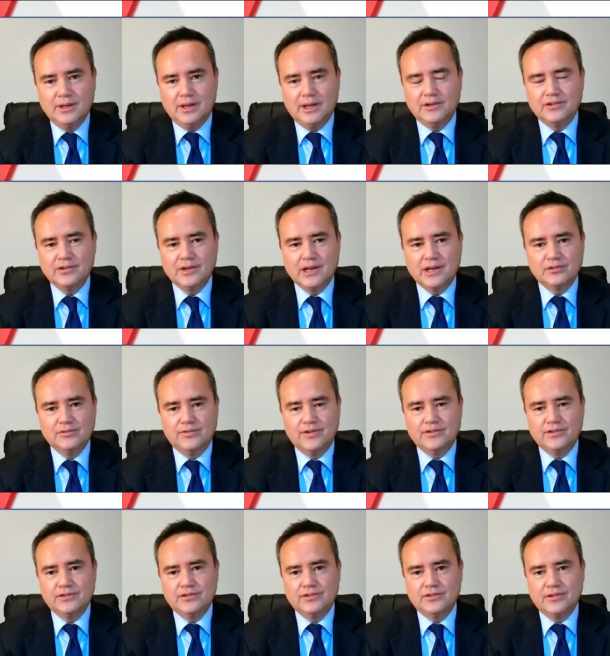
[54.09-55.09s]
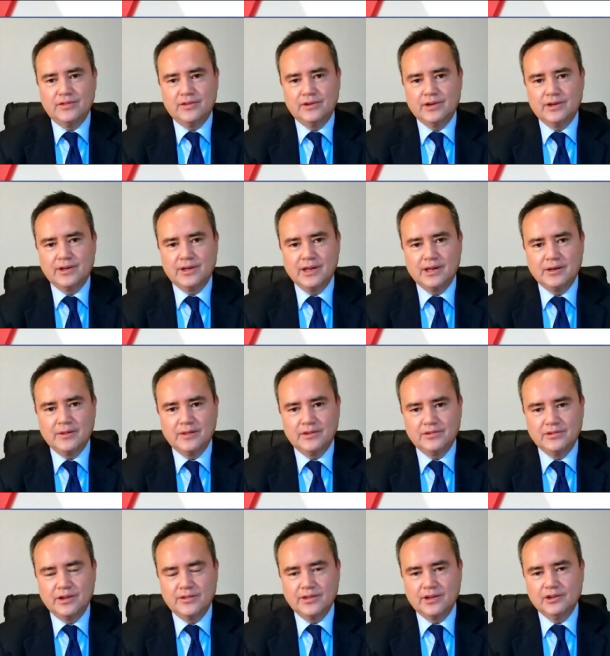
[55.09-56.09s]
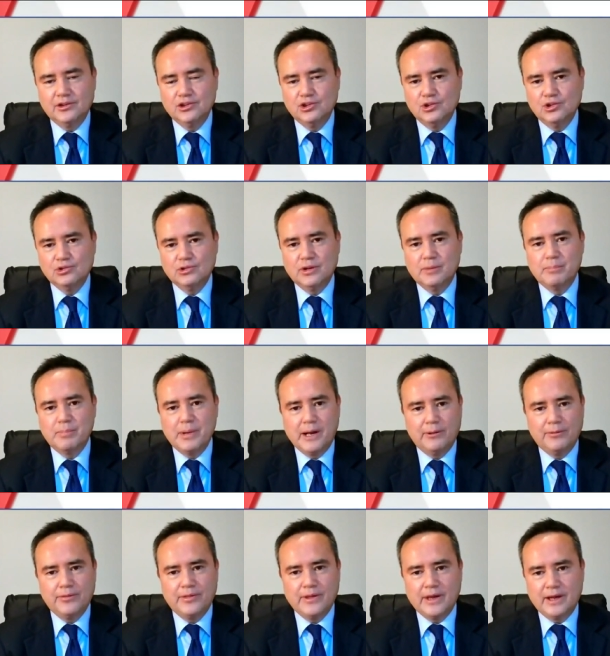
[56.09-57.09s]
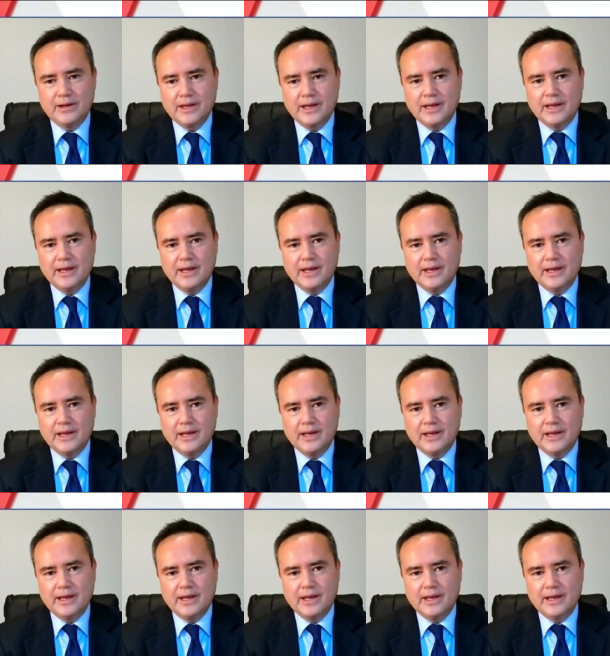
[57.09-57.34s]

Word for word: international visitors to the United Kingdom. There's nothing unusual about that.